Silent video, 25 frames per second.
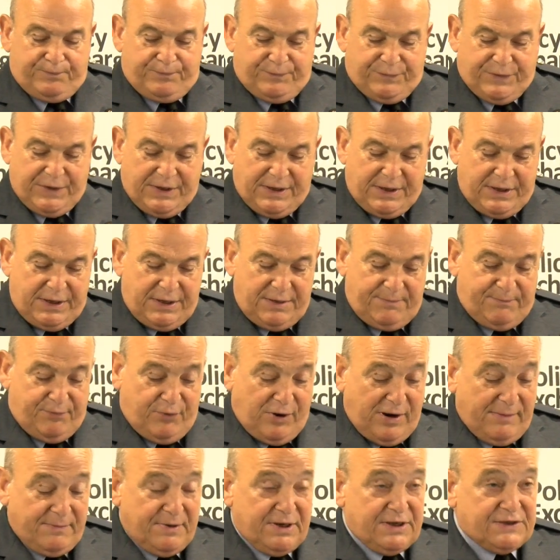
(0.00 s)
The
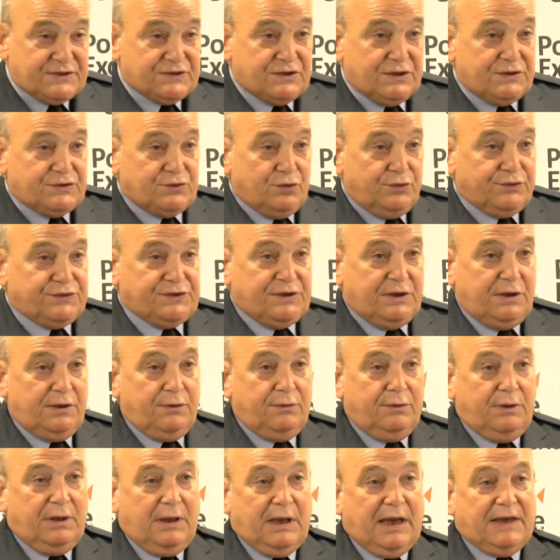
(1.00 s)
Prime Minister has
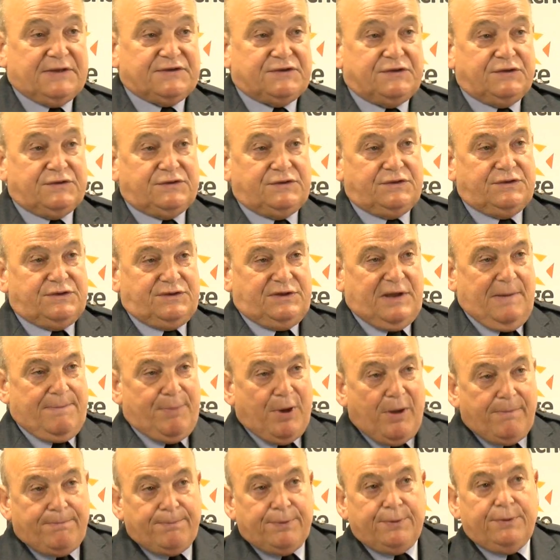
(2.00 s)
also asked us to step
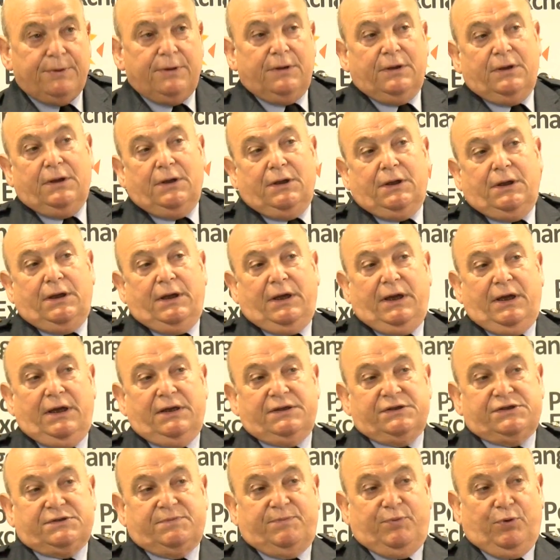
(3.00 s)
up
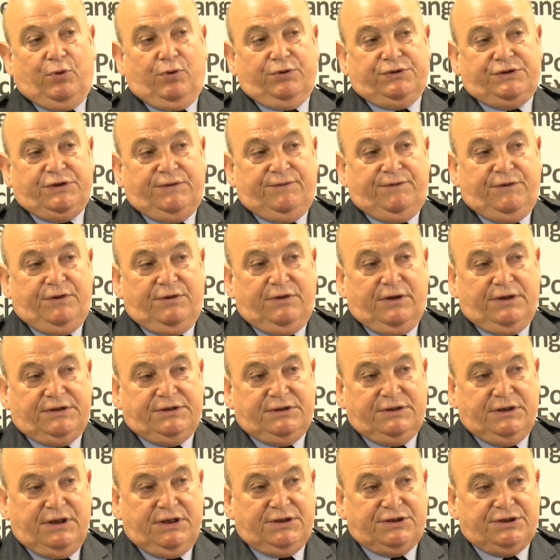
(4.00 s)
in support of the
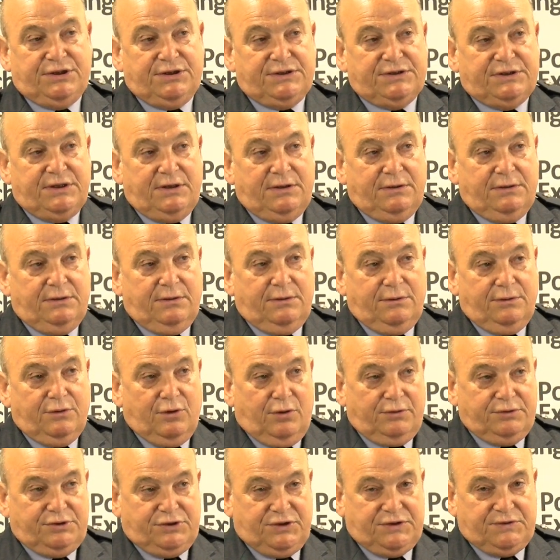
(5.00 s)
United Nations, in
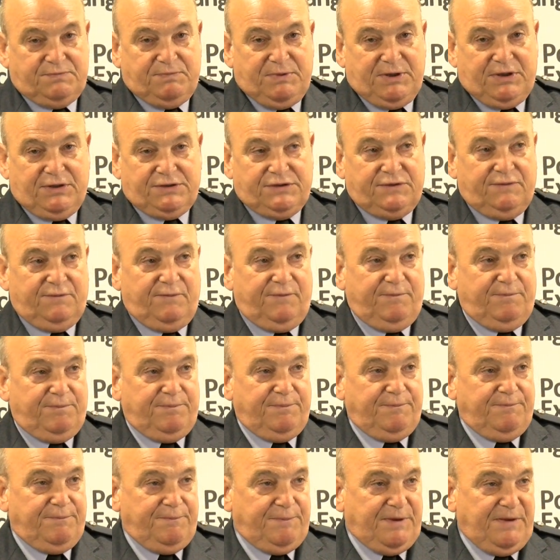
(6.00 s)
not just because of
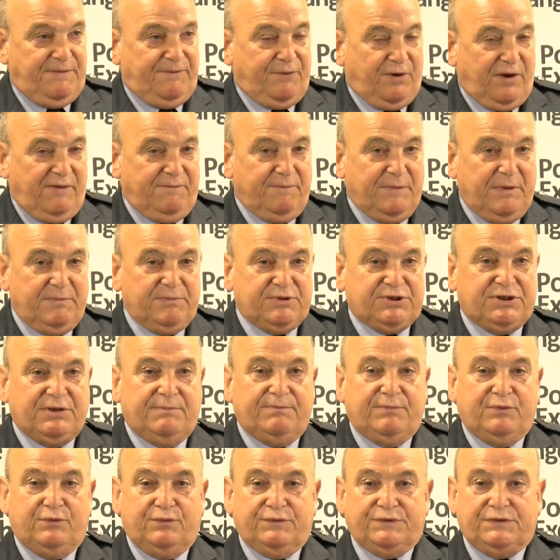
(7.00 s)
B5
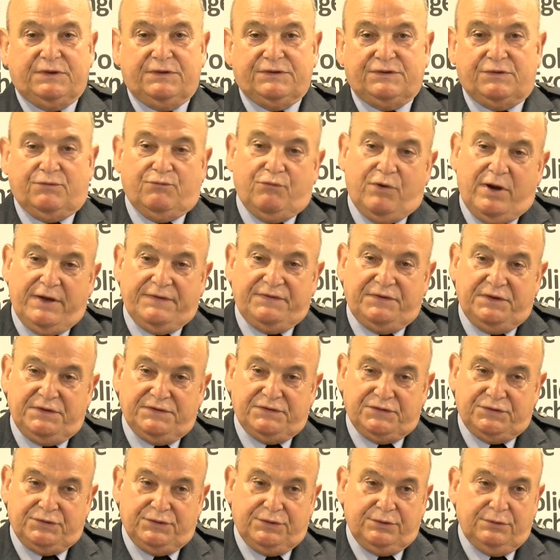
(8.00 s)
membership, but also it's the right thing
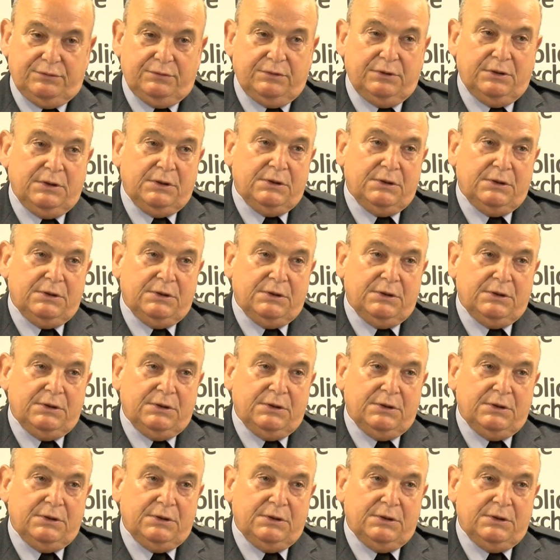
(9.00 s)
to do.